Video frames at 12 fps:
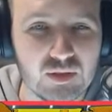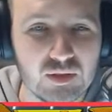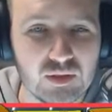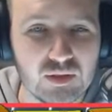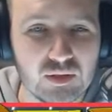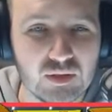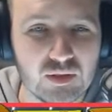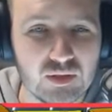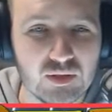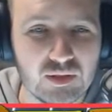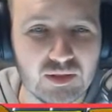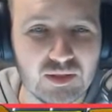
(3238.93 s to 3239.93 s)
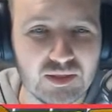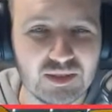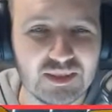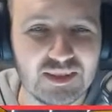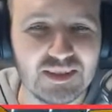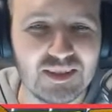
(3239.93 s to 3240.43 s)
He's like
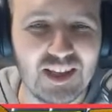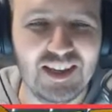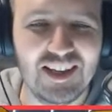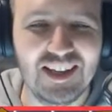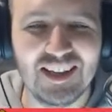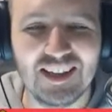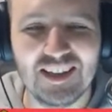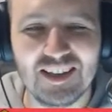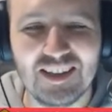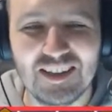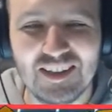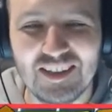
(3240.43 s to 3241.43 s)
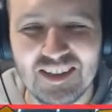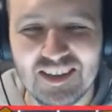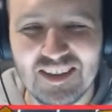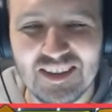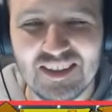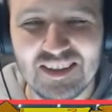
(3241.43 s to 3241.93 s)
Archimedes or
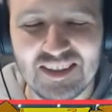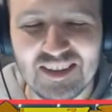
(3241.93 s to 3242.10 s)
something.